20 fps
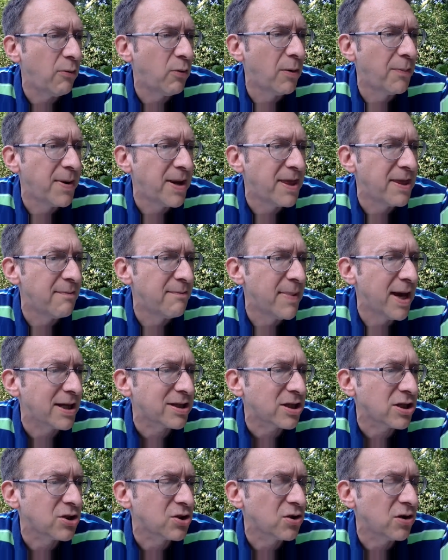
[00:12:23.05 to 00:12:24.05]
will be the
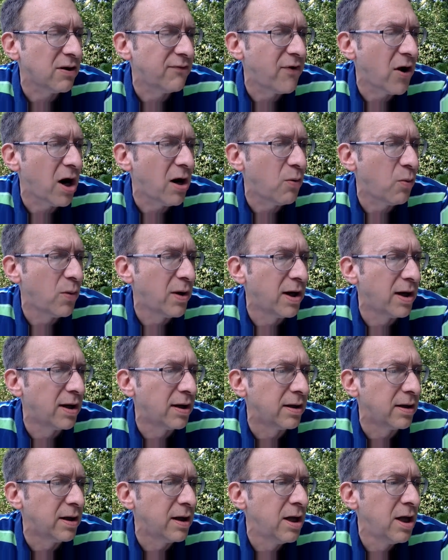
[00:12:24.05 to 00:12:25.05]
messenger of our
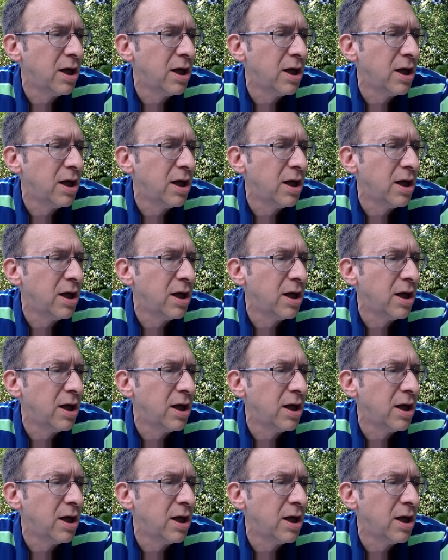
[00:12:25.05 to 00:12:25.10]
will.